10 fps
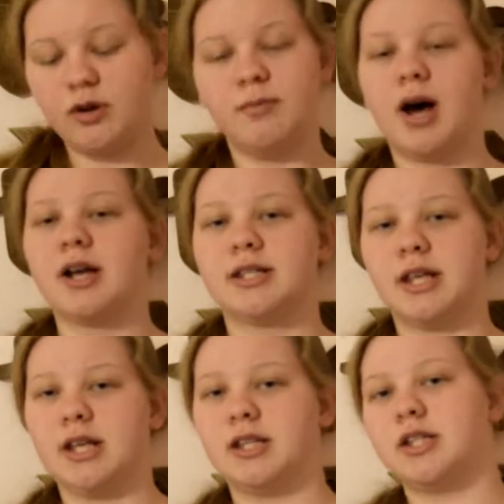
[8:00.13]

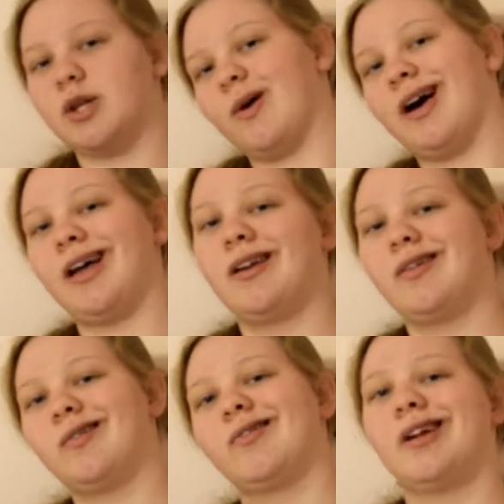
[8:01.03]
unboxings. So I
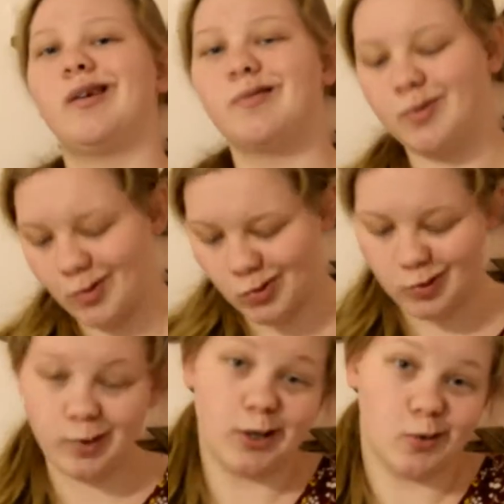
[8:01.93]
don't know what I'm supposed
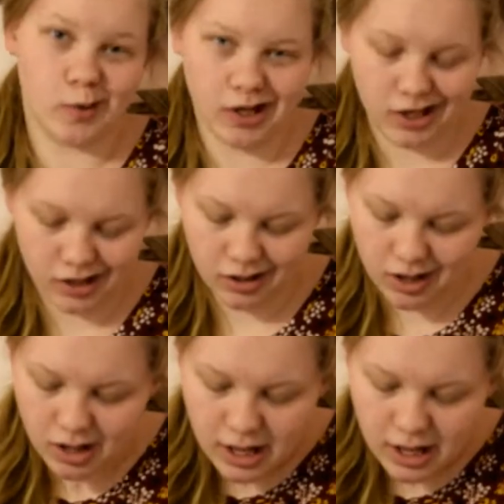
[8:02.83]
to be doing.